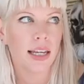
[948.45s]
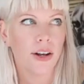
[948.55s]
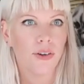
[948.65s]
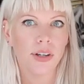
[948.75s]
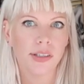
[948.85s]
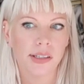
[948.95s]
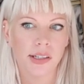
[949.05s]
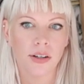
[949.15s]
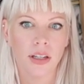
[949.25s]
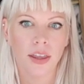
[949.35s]
And I don't
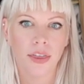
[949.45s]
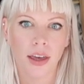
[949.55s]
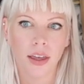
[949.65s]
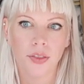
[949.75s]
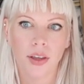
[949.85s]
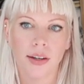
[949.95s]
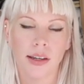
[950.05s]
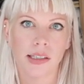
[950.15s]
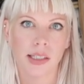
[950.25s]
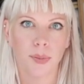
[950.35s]
necessarily think that
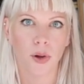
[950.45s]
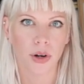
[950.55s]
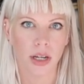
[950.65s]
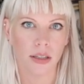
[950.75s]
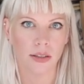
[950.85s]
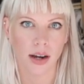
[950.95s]
exploring